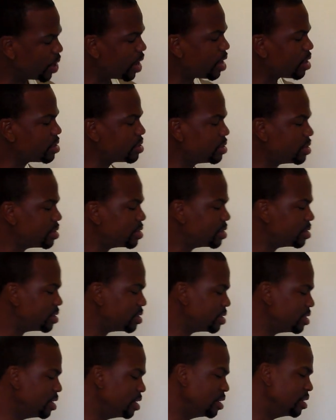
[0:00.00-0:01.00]
Well,
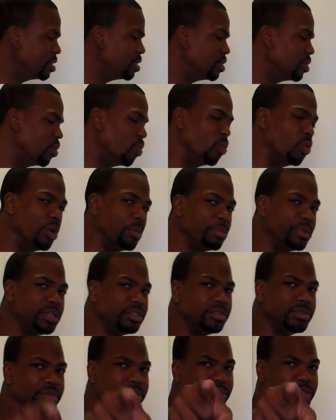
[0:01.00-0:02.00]

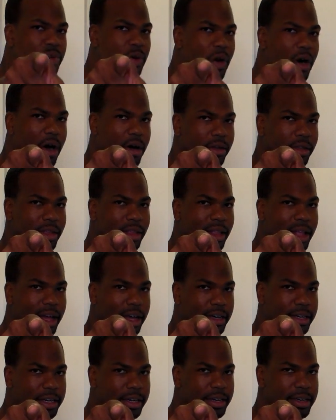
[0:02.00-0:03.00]
woman, you are in
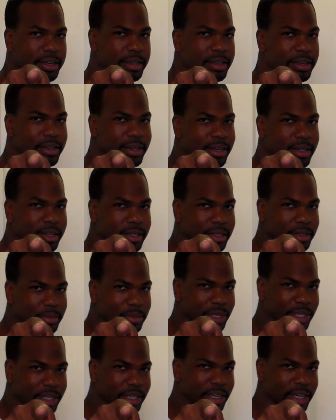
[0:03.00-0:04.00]
luck,
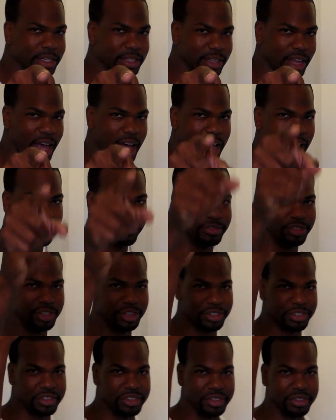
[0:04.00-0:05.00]
because I have
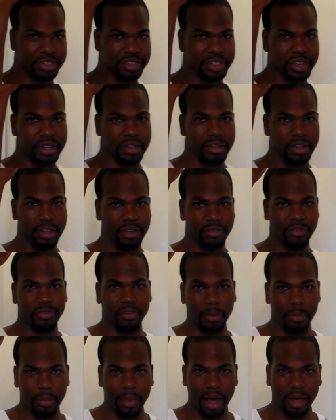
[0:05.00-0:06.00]
just descended
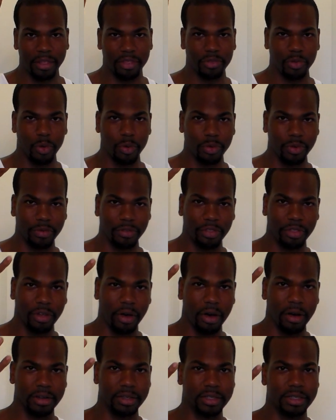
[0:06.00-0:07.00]
from my throne of
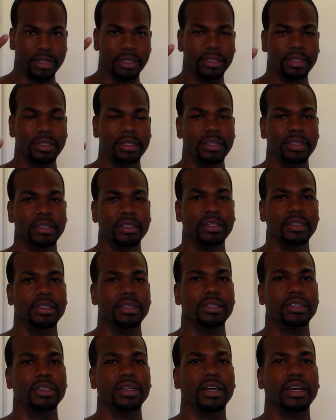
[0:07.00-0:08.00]
thought
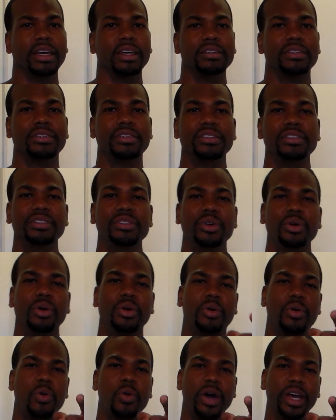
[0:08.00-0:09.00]
to answer
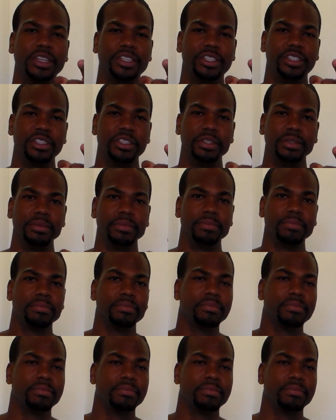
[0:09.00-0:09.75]
your question.